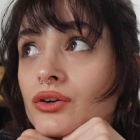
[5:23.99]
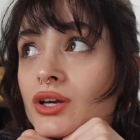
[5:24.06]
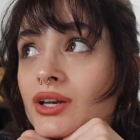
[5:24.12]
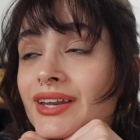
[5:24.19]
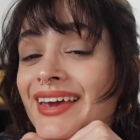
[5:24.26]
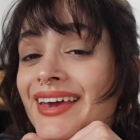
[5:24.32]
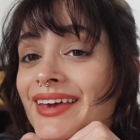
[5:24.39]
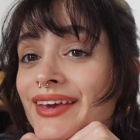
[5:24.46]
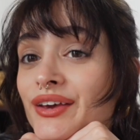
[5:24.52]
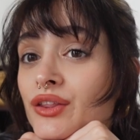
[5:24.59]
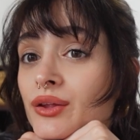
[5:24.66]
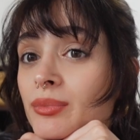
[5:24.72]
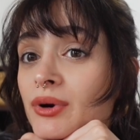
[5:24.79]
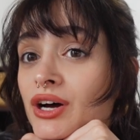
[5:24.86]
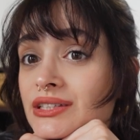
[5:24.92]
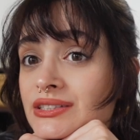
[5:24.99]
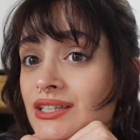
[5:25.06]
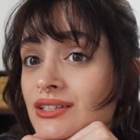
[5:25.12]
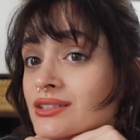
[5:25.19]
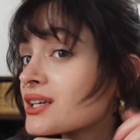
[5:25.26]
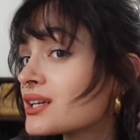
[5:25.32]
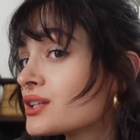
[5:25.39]
can hear the birds
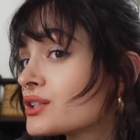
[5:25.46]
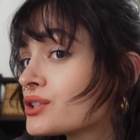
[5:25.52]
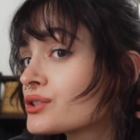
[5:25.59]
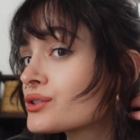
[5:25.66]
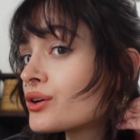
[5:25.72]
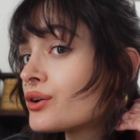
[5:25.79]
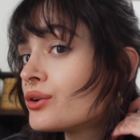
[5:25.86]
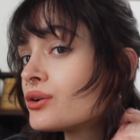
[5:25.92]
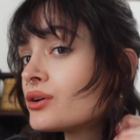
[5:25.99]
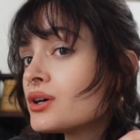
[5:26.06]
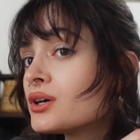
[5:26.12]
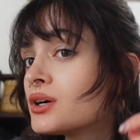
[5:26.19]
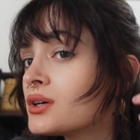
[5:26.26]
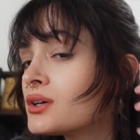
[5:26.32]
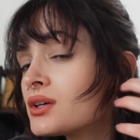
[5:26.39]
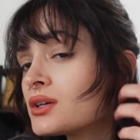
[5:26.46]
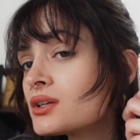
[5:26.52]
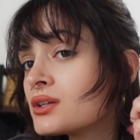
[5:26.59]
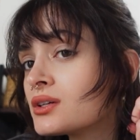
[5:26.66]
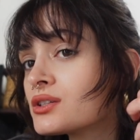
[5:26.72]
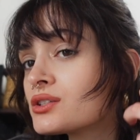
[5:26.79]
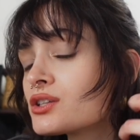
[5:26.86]
outside. It's so,
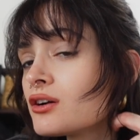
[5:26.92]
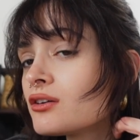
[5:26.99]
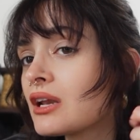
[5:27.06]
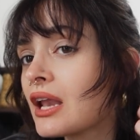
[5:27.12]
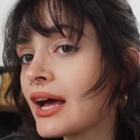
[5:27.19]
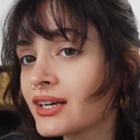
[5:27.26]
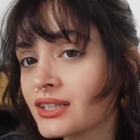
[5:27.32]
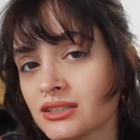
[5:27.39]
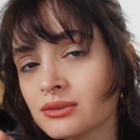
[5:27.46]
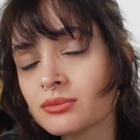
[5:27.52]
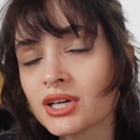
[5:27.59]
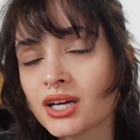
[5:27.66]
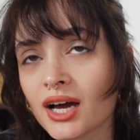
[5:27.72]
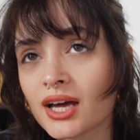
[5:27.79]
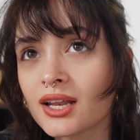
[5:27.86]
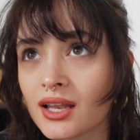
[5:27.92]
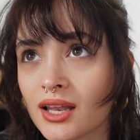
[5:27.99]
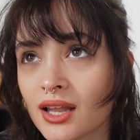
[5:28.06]
so relaxing, but kind of